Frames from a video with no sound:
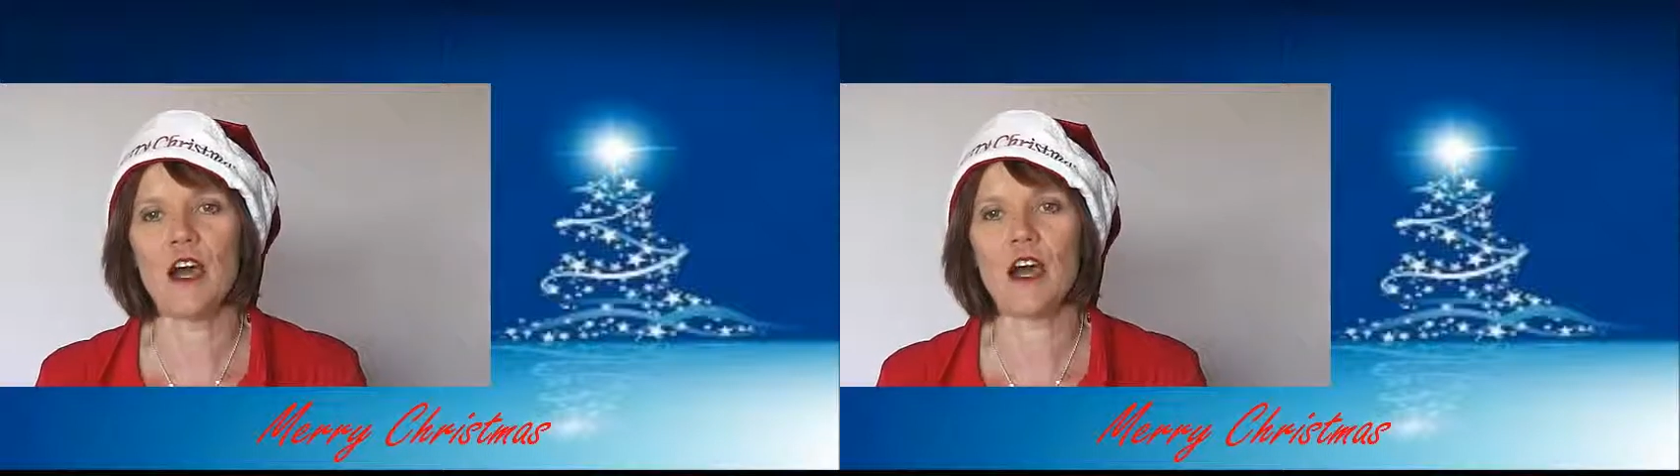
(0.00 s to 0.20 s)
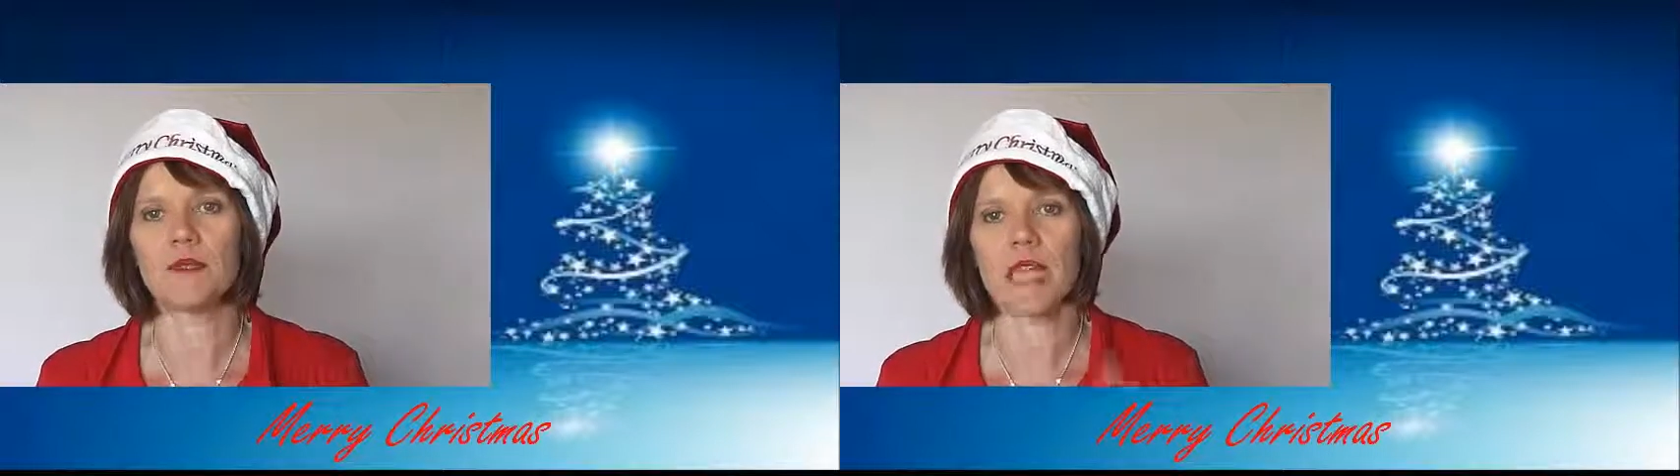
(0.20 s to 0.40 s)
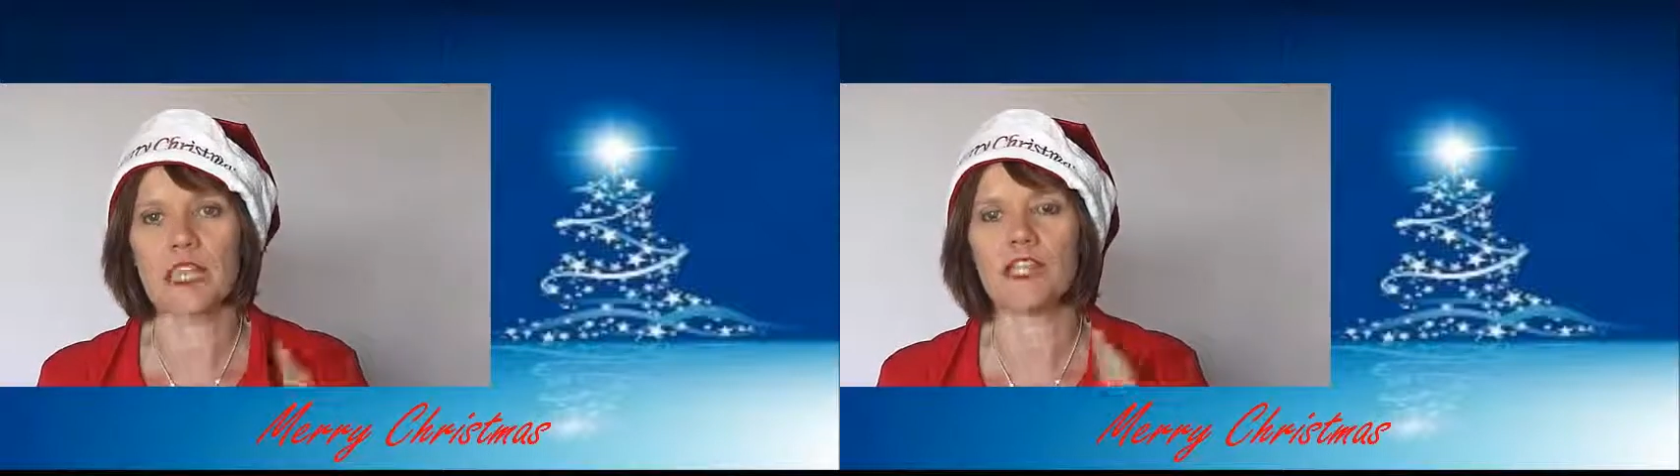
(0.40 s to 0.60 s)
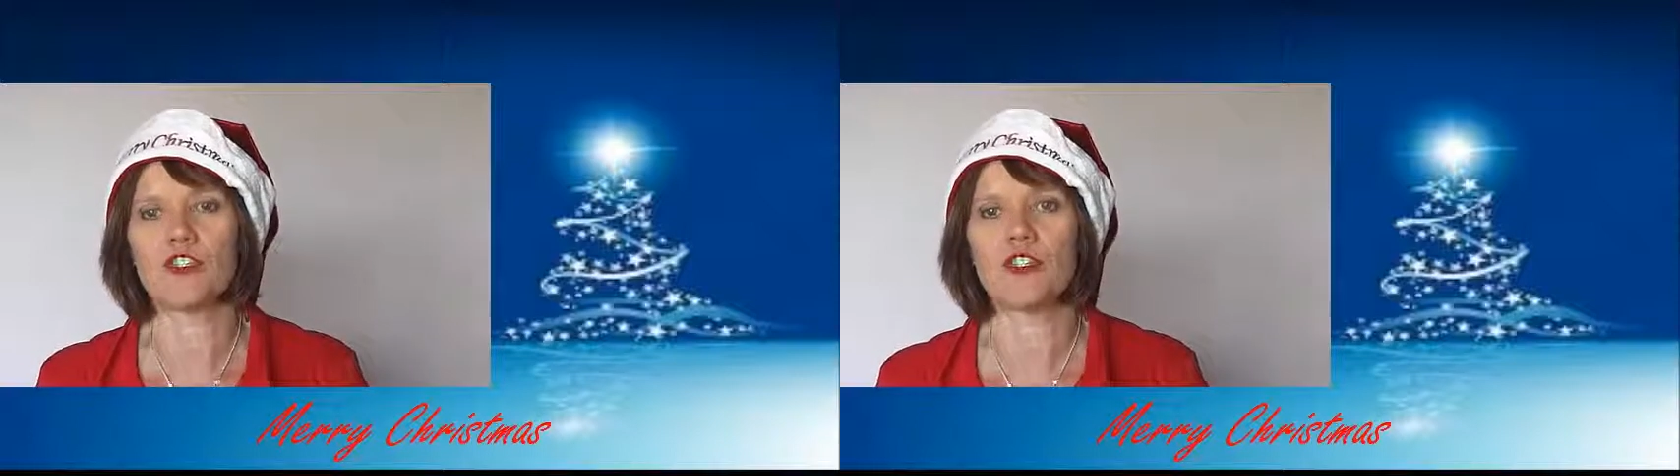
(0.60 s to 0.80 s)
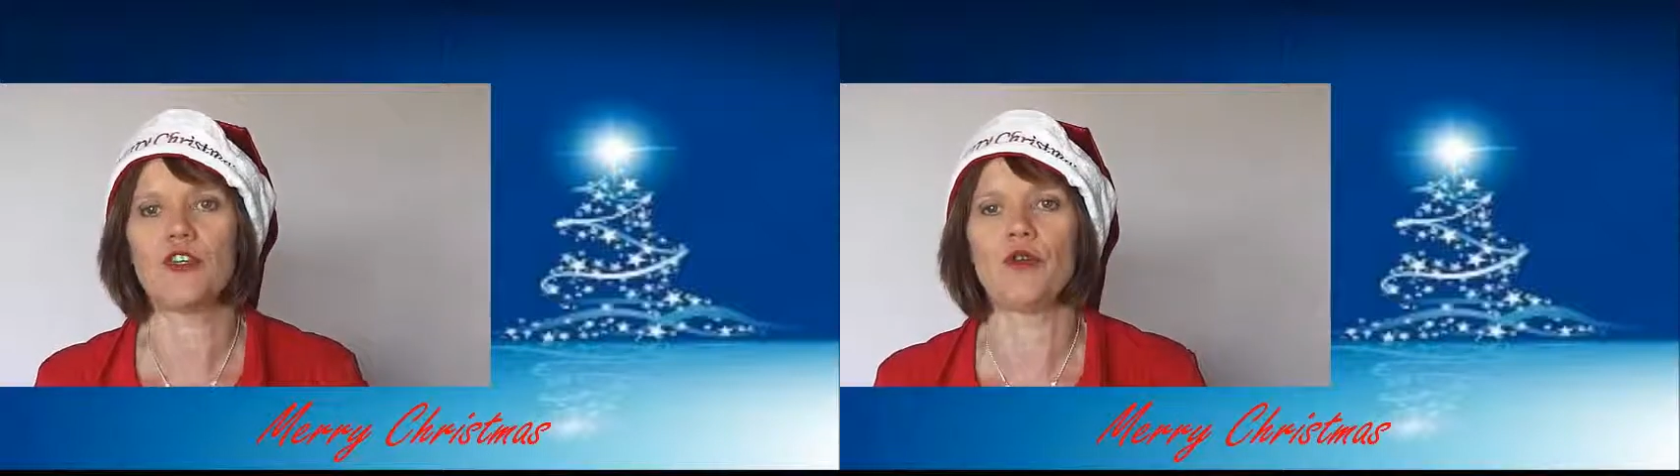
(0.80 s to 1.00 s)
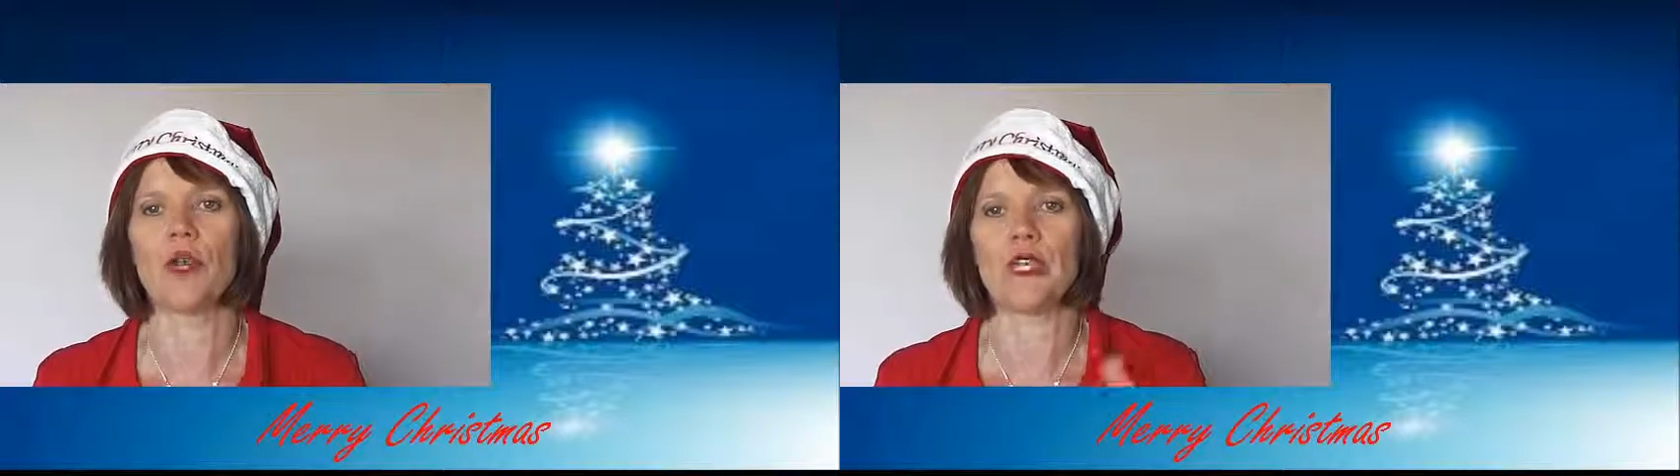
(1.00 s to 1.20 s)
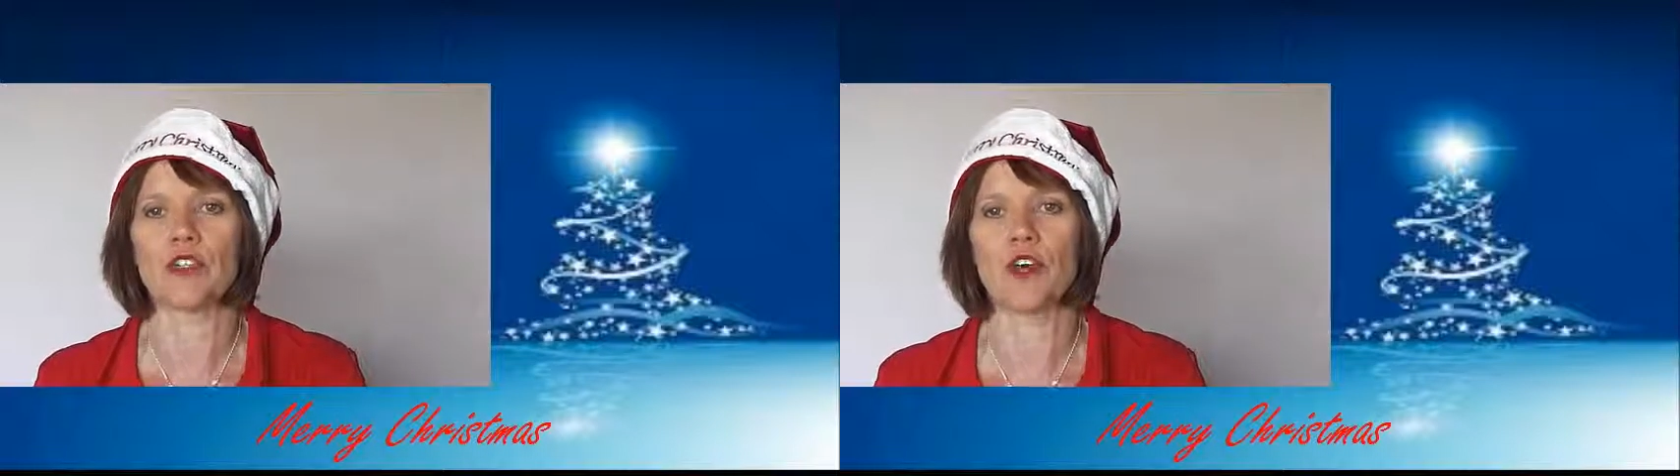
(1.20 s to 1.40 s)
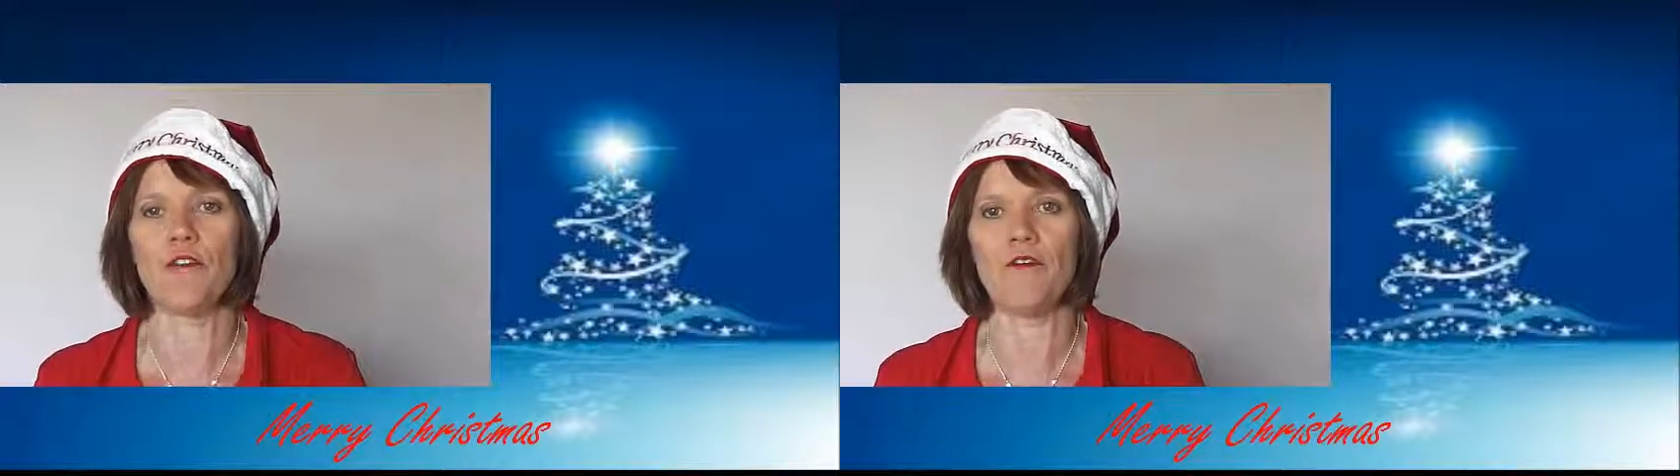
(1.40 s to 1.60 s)
I'm taking 2 weeks
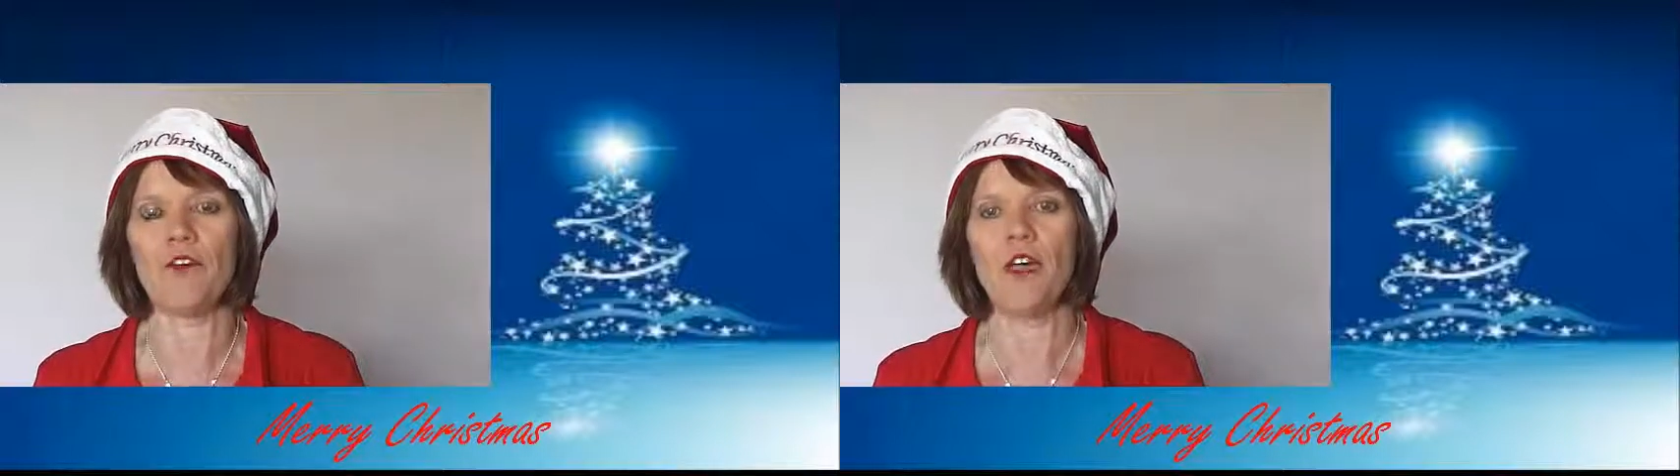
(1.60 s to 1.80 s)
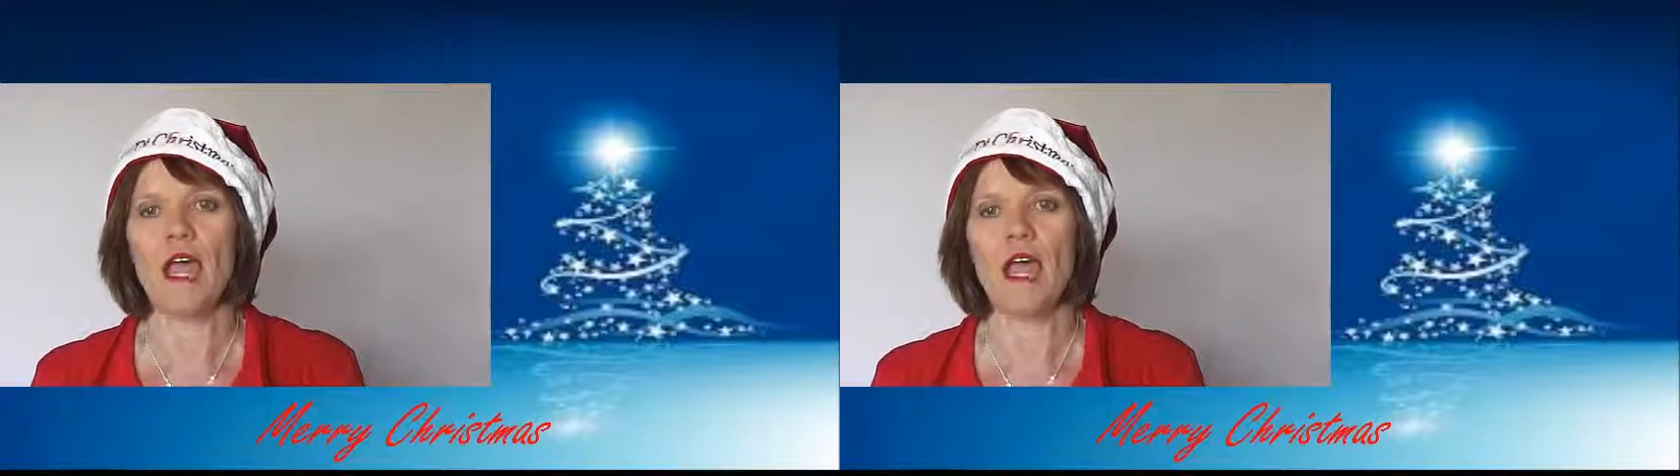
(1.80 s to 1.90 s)
off.